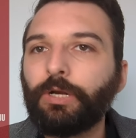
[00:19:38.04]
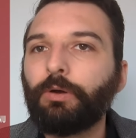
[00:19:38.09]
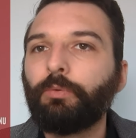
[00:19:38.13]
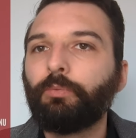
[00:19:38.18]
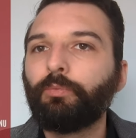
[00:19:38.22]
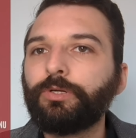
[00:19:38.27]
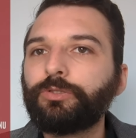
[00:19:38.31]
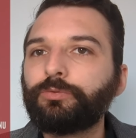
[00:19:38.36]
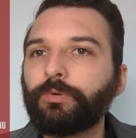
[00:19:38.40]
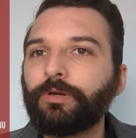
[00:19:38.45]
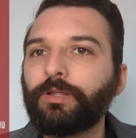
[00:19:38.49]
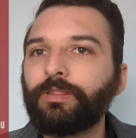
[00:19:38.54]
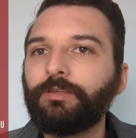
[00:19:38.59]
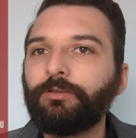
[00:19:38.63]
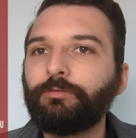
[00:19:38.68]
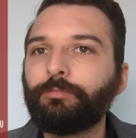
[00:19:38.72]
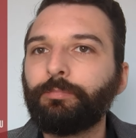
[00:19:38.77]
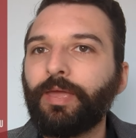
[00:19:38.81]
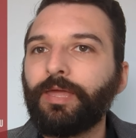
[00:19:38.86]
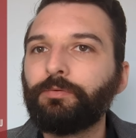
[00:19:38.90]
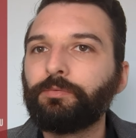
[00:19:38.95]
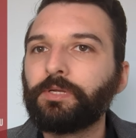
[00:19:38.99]
which one of these
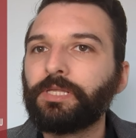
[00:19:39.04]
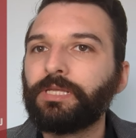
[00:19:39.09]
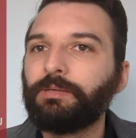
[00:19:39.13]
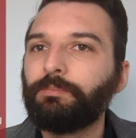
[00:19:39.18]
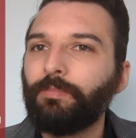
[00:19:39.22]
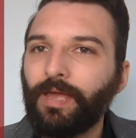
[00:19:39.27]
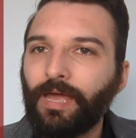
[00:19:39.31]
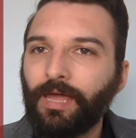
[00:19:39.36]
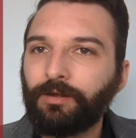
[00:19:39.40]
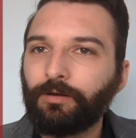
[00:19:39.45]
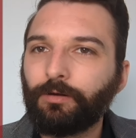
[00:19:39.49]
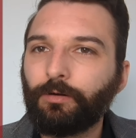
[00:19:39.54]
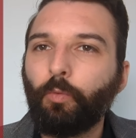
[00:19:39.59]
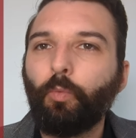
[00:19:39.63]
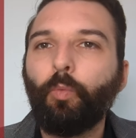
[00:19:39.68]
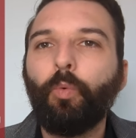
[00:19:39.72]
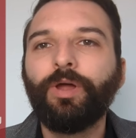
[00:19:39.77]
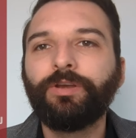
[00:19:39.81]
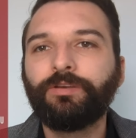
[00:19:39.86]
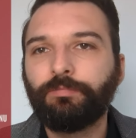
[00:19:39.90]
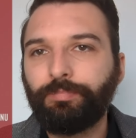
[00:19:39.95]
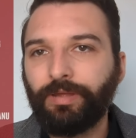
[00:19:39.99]
men really matter,
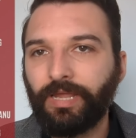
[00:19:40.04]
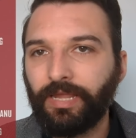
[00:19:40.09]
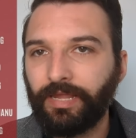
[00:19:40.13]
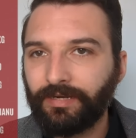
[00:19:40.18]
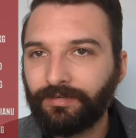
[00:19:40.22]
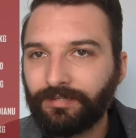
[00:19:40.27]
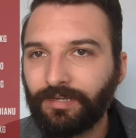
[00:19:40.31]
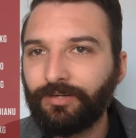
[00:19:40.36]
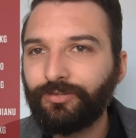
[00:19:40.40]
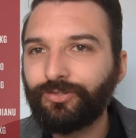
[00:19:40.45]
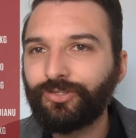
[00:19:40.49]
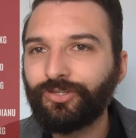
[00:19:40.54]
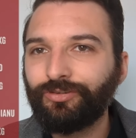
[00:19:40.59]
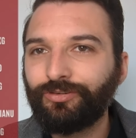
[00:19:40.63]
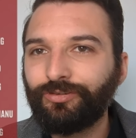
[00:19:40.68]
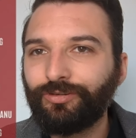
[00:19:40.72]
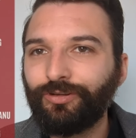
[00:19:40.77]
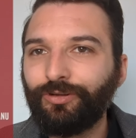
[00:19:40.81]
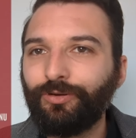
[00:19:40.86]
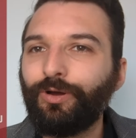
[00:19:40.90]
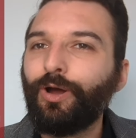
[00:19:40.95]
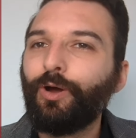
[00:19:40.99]
what to pay attention
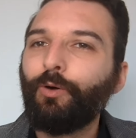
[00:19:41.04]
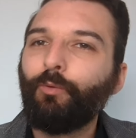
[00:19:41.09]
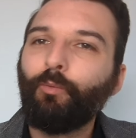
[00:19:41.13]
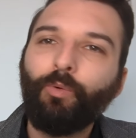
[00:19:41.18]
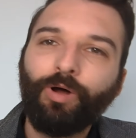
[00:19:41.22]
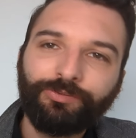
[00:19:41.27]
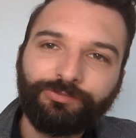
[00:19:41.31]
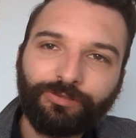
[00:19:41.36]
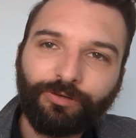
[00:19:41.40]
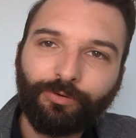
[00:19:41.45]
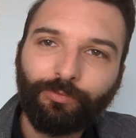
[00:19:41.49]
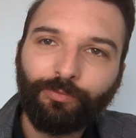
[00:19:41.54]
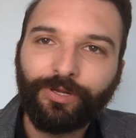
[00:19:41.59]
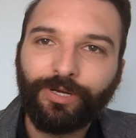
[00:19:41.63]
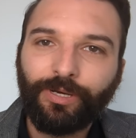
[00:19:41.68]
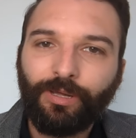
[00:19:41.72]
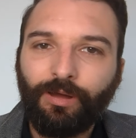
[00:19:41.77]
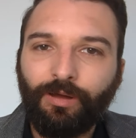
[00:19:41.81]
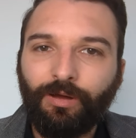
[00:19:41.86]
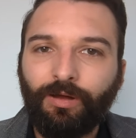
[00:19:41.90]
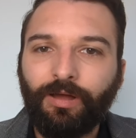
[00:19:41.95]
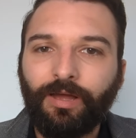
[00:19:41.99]
to, what's going
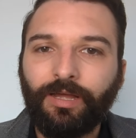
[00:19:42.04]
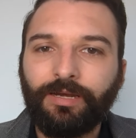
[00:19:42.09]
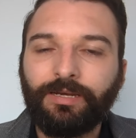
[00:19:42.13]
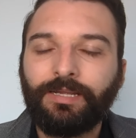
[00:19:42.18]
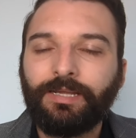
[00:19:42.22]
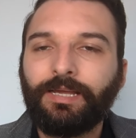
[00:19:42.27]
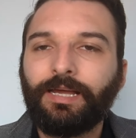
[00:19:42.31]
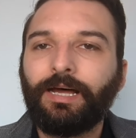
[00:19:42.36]
on.